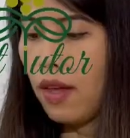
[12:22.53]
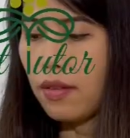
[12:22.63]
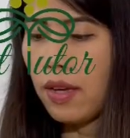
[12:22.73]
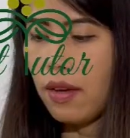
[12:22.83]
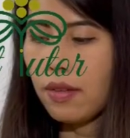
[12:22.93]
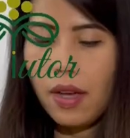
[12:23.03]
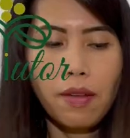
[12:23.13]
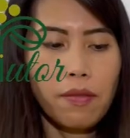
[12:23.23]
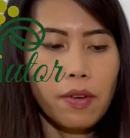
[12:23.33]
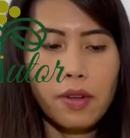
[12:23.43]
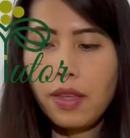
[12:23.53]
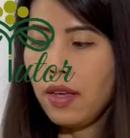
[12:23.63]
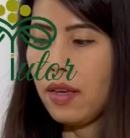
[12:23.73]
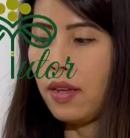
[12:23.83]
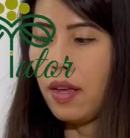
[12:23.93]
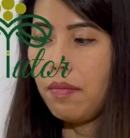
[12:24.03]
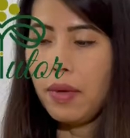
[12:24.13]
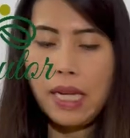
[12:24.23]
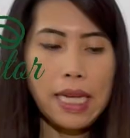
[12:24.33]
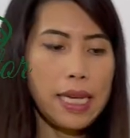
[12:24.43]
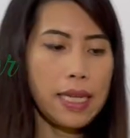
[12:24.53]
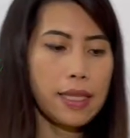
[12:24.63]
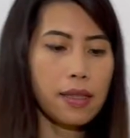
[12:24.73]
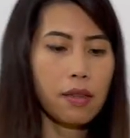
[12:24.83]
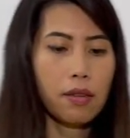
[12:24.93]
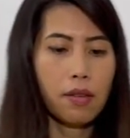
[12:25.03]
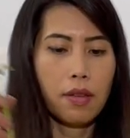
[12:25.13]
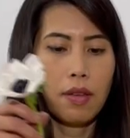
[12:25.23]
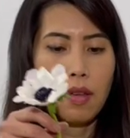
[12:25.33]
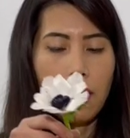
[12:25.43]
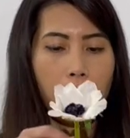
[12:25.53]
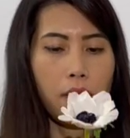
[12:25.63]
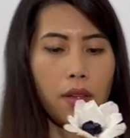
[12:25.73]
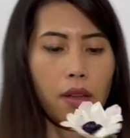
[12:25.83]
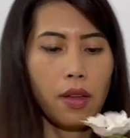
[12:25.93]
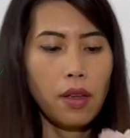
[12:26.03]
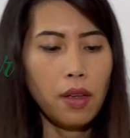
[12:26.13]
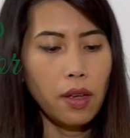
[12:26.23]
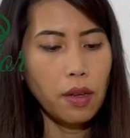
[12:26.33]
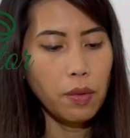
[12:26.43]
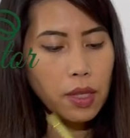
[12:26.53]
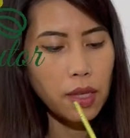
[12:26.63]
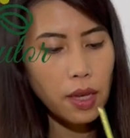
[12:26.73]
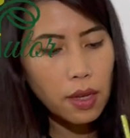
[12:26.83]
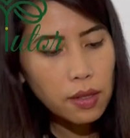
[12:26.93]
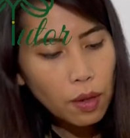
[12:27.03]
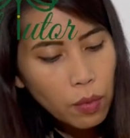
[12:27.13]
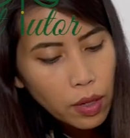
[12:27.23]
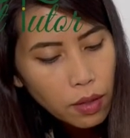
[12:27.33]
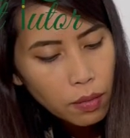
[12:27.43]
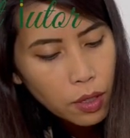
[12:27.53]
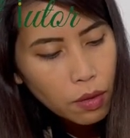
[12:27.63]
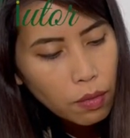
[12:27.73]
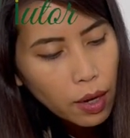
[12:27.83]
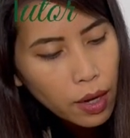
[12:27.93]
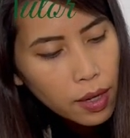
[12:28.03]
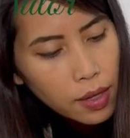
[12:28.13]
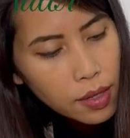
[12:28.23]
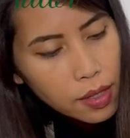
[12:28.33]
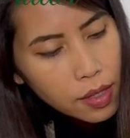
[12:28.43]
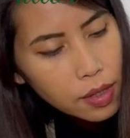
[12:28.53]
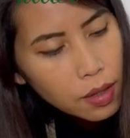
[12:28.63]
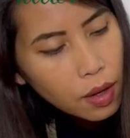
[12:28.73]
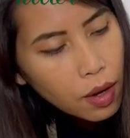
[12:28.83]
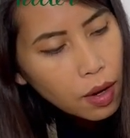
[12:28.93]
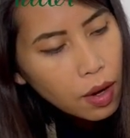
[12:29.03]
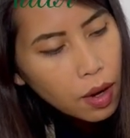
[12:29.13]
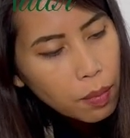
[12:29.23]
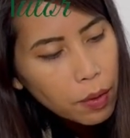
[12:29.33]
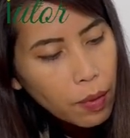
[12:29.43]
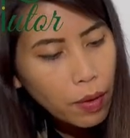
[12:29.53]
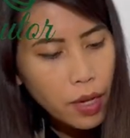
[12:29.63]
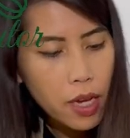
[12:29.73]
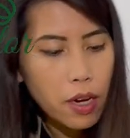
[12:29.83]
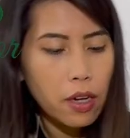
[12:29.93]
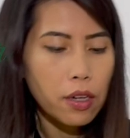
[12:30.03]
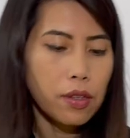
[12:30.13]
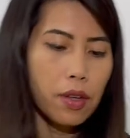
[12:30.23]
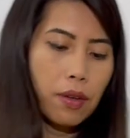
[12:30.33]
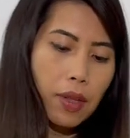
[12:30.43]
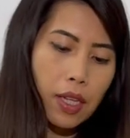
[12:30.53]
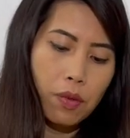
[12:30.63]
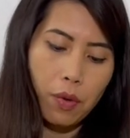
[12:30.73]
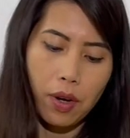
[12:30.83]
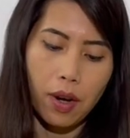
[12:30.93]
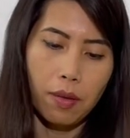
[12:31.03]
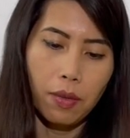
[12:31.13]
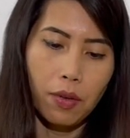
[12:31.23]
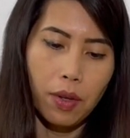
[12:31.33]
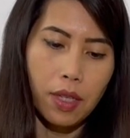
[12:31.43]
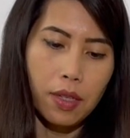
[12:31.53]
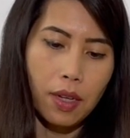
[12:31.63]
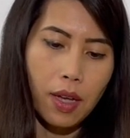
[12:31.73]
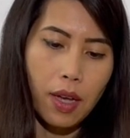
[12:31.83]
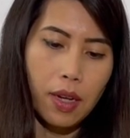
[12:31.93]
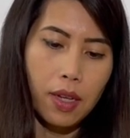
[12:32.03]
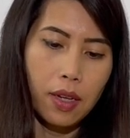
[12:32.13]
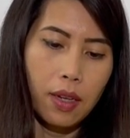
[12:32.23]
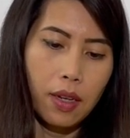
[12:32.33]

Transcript: So now time for the anemones. And with these, I want them to rise up around here. So that's where I'm going to cut it.